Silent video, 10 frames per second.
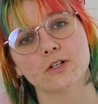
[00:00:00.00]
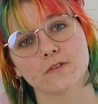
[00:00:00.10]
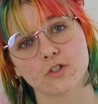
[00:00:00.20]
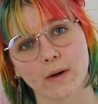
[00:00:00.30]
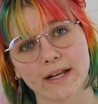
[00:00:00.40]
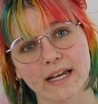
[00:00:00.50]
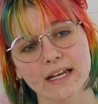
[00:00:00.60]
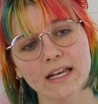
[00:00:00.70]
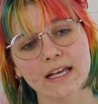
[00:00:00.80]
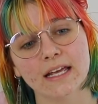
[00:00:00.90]
for
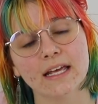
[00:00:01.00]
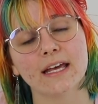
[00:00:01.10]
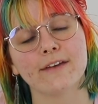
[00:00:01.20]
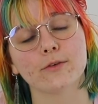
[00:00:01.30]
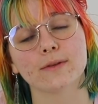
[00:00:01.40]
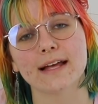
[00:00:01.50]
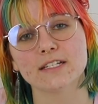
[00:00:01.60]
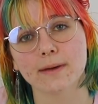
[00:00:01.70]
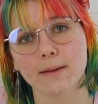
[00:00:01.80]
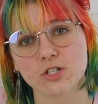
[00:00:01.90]
joining. If you would like
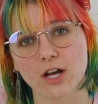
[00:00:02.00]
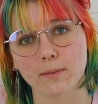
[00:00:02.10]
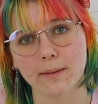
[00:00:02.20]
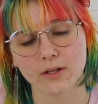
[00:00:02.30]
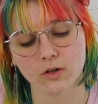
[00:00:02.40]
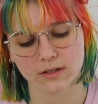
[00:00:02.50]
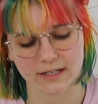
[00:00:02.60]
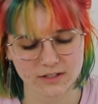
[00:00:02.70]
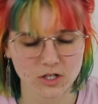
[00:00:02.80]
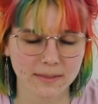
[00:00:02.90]
to become a channel member, you can
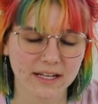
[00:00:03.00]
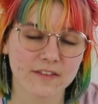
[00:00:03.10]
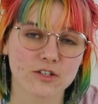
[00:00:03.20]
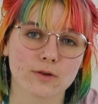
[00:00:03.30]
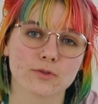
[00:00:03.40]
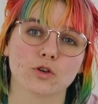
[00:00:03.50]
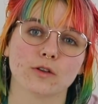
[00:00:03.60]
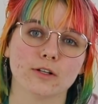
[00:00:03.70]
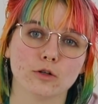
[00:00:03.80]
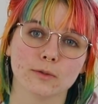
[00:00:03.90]
click the top link in the description or
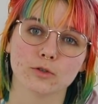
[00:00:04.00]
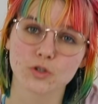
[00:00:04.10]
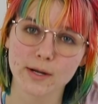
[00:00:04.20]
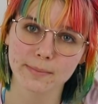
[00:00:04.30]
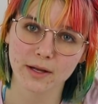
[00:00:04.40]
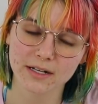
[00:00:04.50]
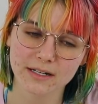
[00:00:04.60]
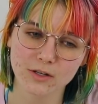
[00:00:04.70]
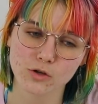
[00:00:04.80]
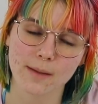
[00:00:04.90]
the little blue join
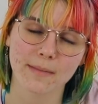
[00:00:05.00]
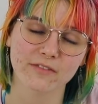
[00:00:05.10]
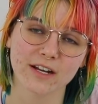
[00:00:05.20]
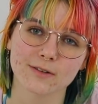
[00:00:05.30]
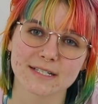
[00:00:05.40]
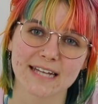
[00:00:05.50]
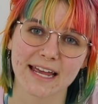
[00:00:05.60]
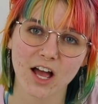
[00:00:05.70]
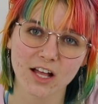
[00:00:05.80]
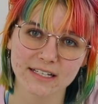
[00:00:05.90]
button. You get my videos a
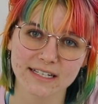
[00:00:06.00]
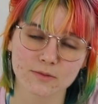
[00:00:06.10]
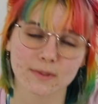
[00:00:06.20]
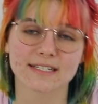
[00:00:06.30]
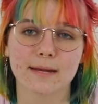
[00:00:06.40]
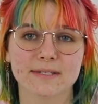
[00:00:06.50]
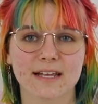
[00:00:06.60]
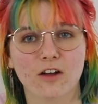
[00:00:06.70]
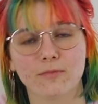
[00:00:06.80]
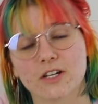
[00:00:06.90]
day early, as well as
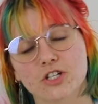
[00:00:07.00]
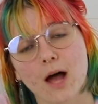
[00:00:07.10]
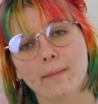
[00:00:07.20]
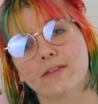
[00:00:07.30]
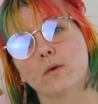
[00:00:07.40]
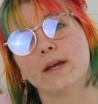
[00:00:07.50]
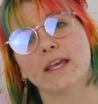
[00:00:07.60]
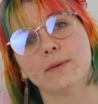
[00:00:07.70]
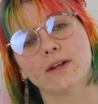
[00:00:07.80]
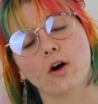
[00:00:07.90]
10% off my shop at
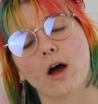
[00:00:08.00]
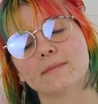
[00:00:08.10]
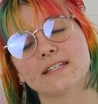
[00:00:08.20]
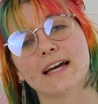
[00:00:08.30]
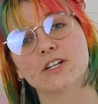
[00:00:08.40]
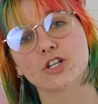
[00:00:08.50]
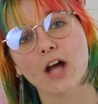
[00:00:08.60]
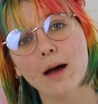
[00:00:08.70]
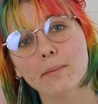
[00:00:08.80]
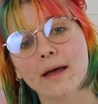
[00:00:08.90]

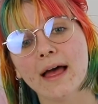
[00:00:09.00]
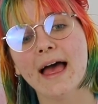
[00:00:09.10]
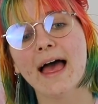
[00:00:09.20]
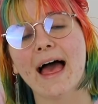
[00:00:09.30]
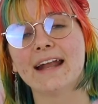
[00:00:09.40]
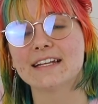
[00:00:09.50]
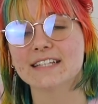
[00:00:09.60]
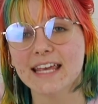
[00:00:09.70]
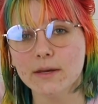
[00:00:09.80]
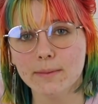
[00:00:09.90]
thequeerkiwi.com/shop. And as
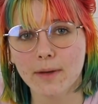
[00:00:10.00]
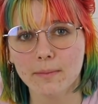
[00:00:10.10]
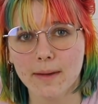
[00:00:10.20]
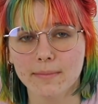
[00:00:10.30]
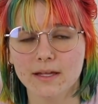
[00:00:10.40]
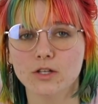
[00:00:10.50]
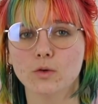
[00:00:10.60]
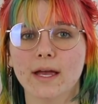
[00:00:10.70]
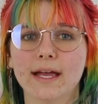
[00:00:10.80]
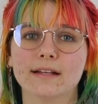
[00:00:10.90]
a Kiwi Bird member,
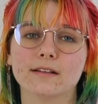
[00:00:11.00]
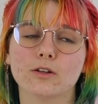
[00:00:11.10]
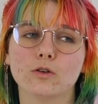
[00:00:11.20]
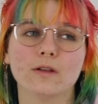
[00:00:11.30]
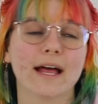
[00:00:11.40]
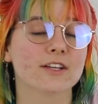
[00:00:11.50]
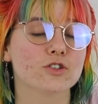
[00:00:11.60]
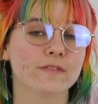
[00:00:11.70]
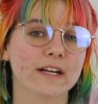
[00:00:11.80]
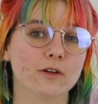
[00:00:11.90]
you get little
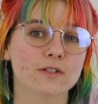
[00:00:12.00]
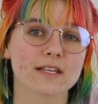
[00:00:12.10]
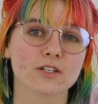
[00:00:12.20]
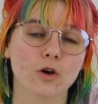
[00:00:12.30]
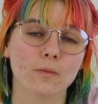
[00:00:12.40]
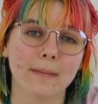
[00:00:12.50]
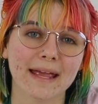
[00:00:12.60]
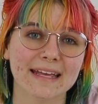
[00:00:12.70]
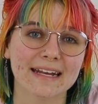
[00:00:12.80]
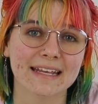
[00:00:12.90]
extra videos that don't
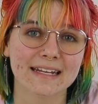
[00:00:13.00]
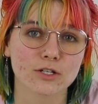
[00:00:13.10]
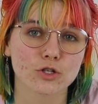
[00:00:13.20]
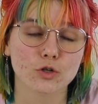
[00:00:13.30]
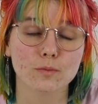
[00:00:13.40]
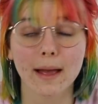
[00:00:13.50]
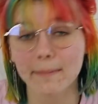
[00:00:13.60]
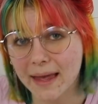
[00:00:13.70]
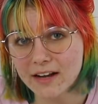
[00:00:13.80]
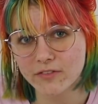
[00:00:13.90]
make it into my
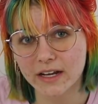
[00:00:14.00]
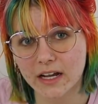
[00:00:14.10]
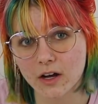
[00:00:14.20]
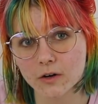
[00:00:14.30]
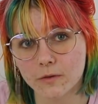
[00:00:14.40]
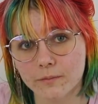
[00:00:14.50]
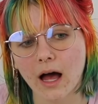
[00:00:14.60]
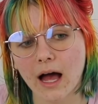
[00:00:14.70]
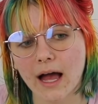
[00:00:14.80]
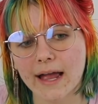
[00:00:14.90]
main video.
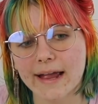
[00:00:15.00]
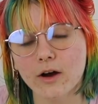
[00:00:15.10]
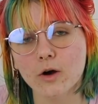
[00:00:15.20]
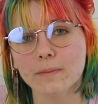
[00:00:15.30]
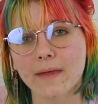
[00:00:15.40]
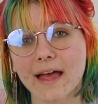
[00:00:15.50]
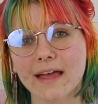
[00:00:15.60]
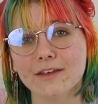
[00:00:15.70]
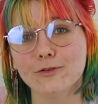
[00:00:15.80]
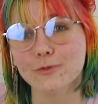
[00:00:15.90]
I hope that
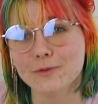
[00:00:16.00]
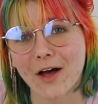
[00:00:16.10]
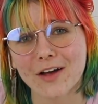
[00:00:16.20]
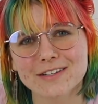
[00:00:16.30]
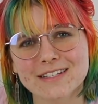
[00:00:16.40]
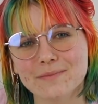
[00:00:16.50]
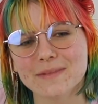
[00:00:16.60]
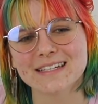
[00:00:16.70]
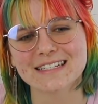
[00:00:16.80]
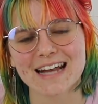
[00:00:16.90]
you learned
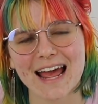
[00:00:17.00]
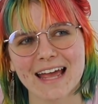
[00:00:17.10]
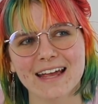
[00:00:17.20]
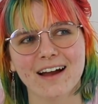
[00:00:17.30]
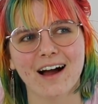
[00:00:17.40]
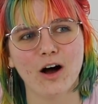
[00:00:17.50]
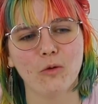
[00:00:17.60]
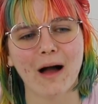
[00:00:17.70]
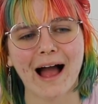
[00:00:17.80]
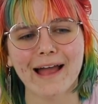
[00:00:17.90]
something today.
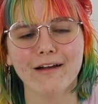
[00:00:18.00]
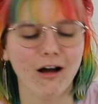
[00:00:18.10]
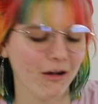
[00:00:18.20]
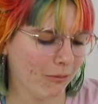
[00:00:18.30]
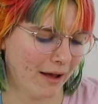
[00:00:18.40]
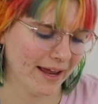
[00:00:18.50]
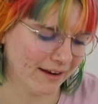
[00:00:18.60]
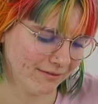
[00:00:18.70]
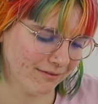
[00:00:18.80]
I got quite